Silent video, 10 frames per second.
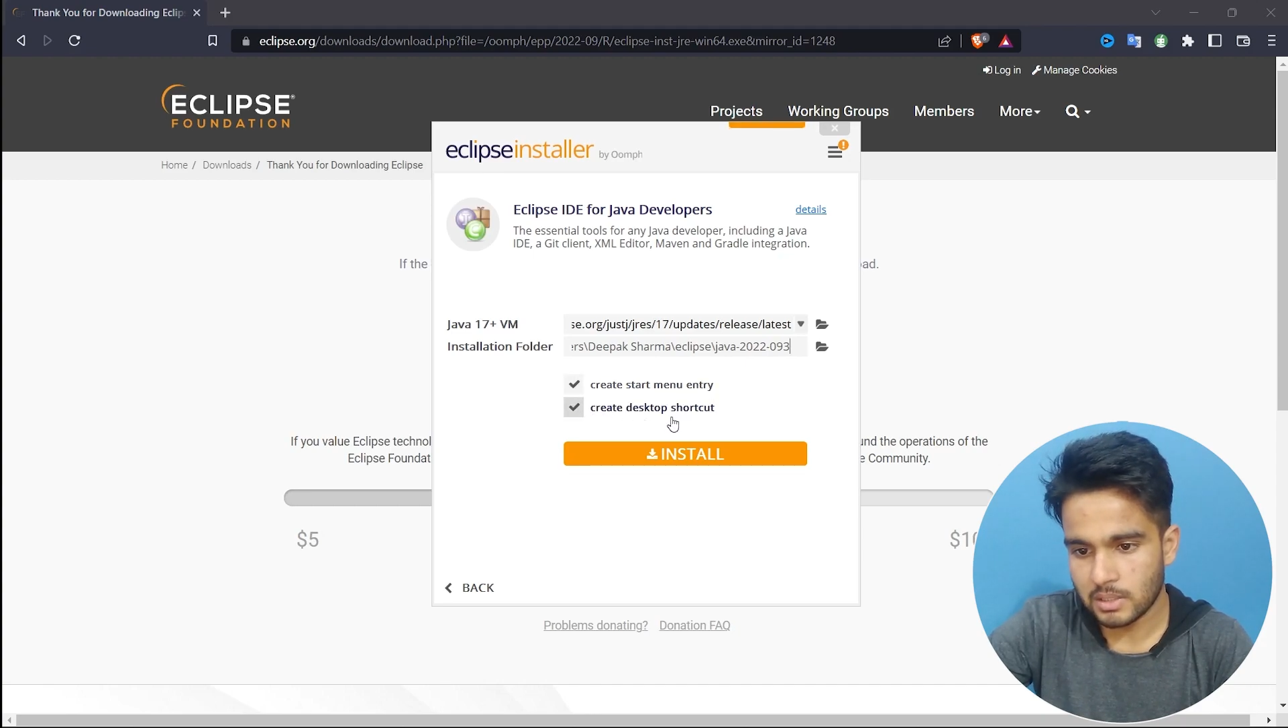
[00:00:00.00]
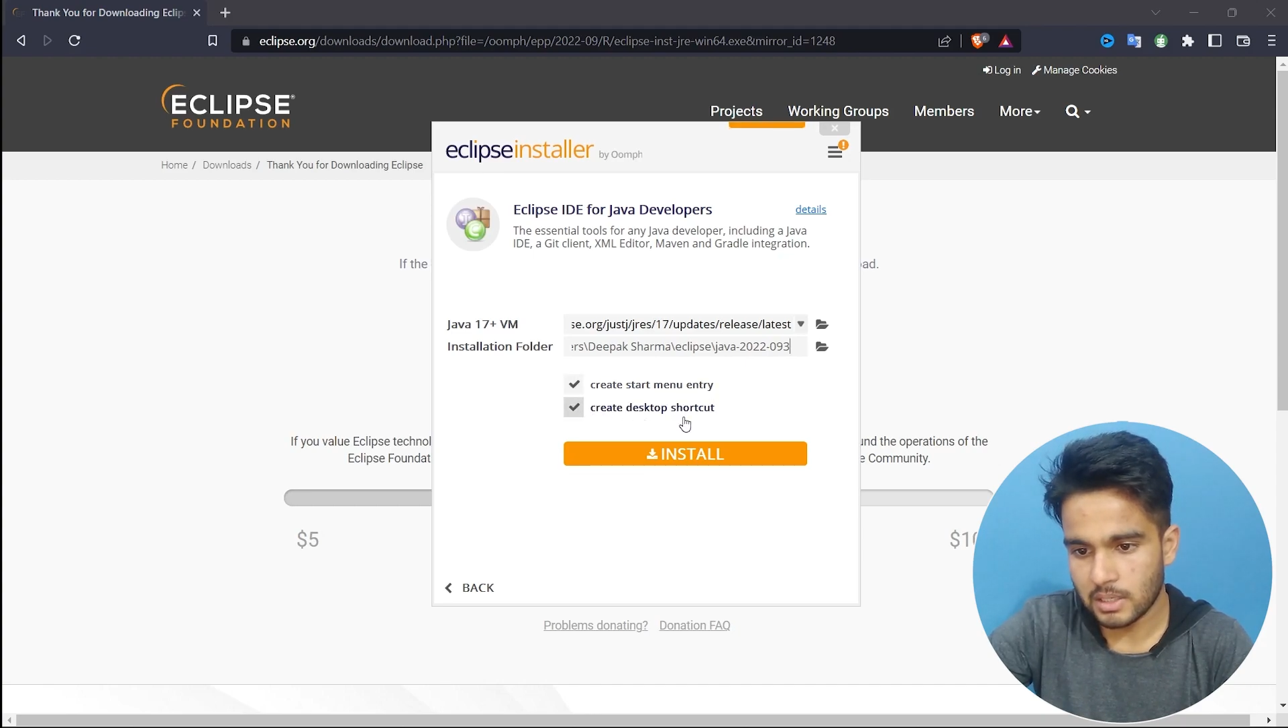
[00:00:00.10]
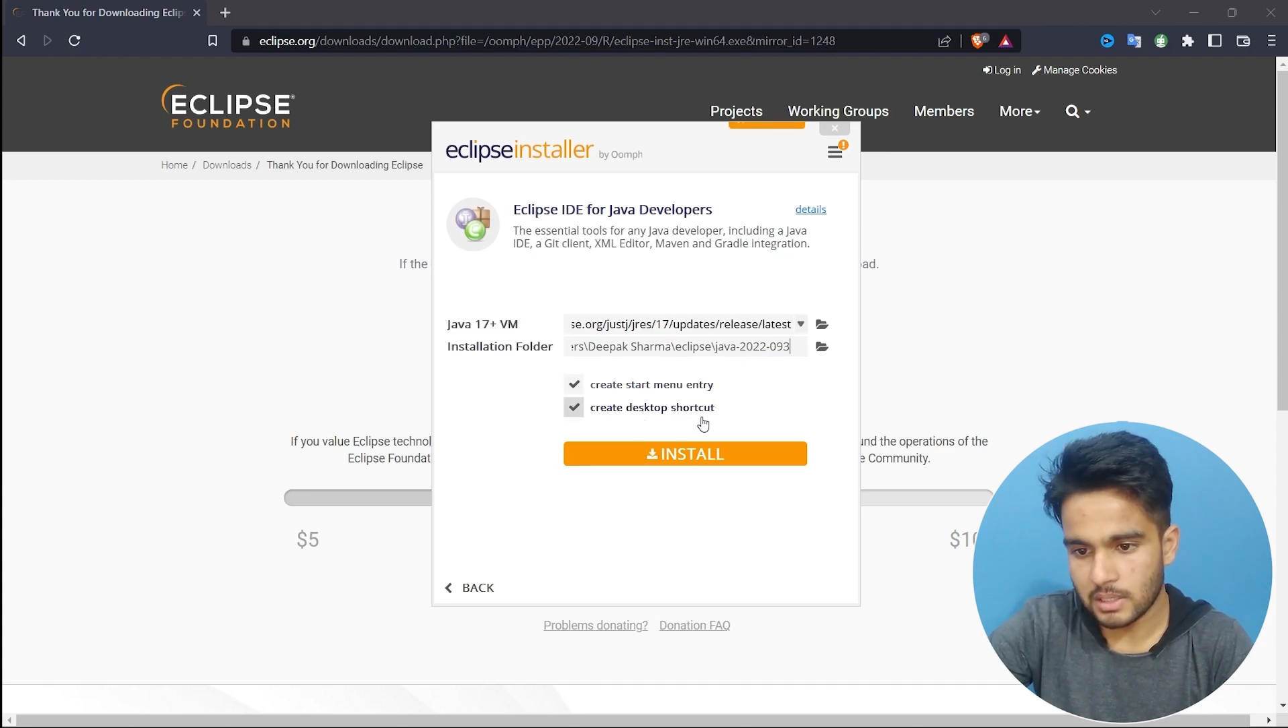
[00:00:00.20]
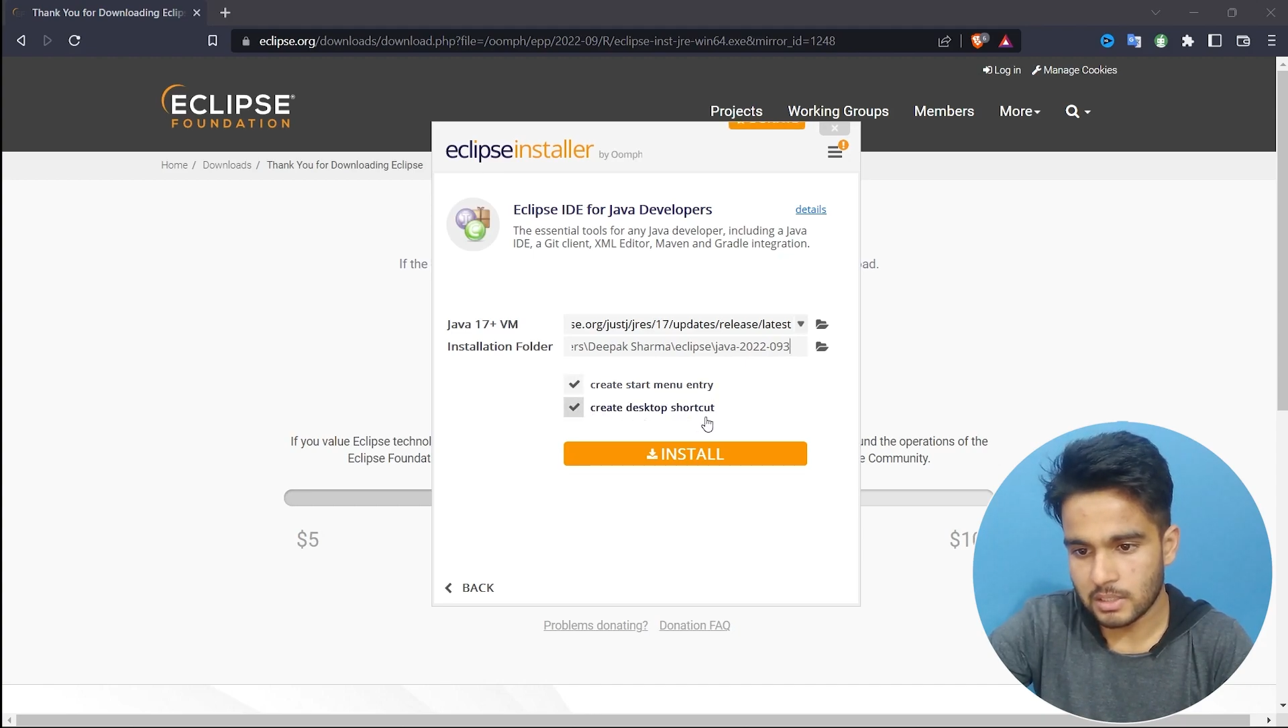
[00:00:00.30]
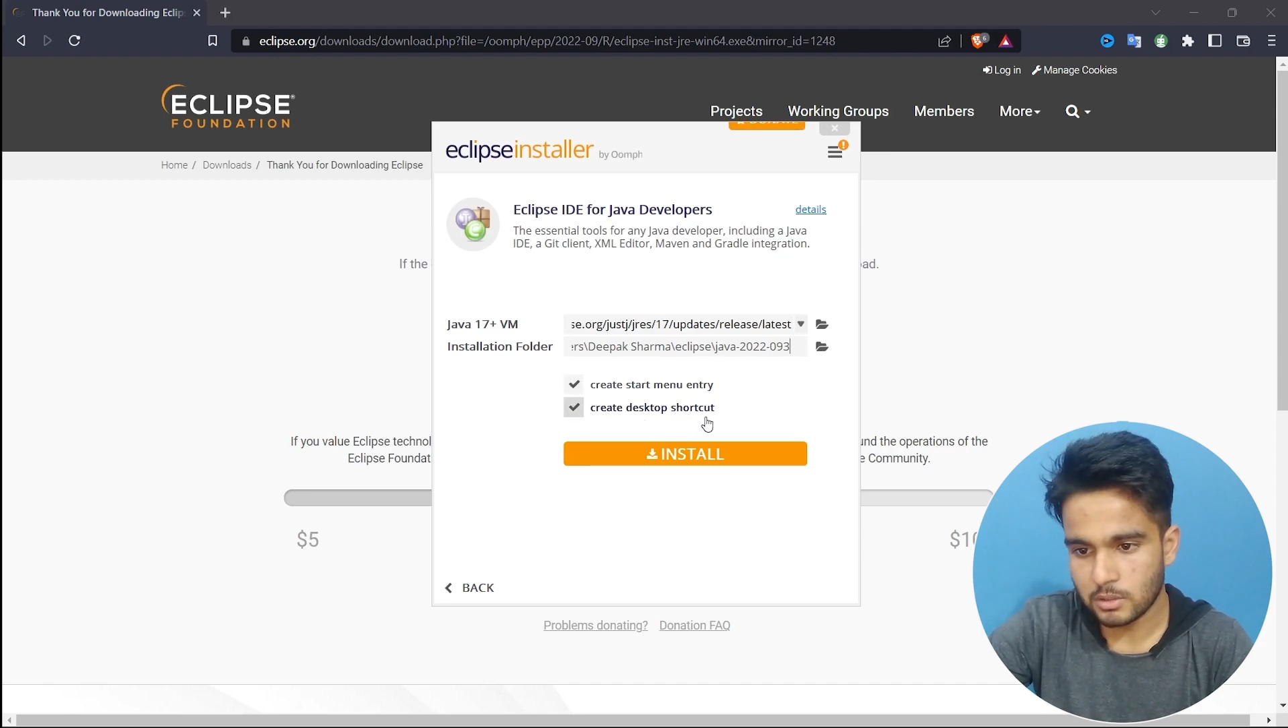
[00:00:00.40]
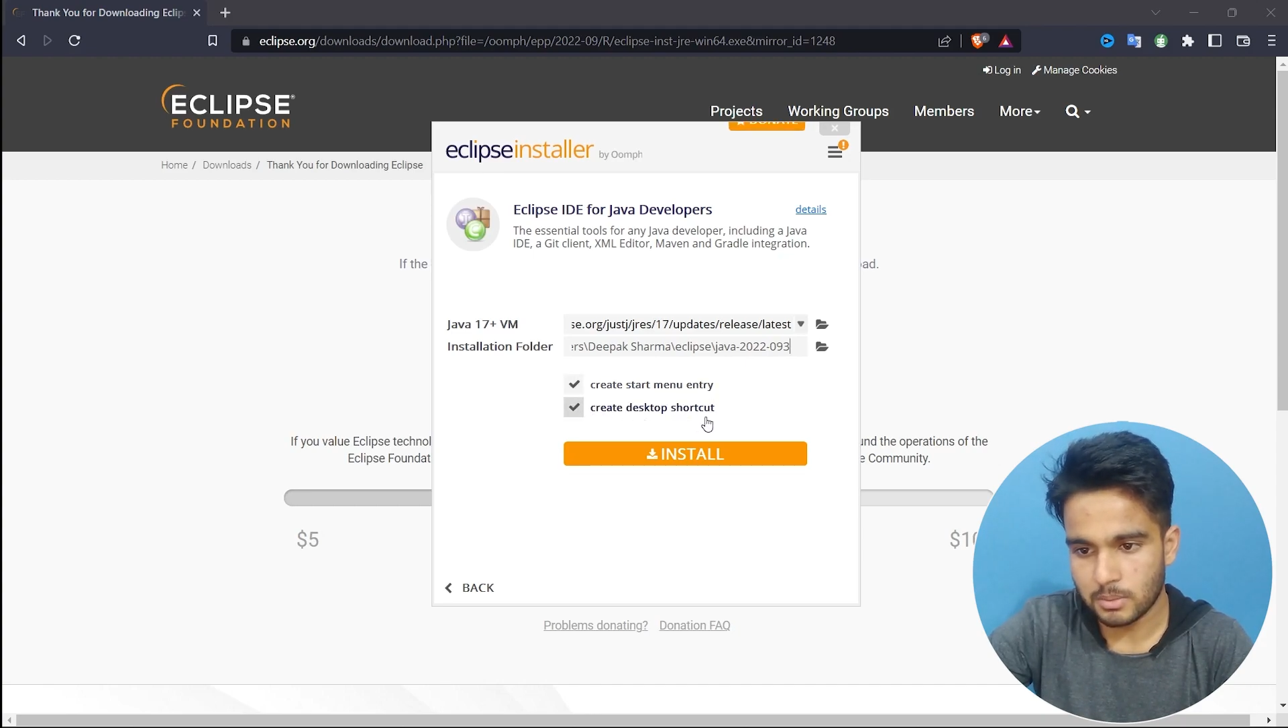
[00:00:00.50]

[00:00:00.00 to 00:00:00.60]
create desktop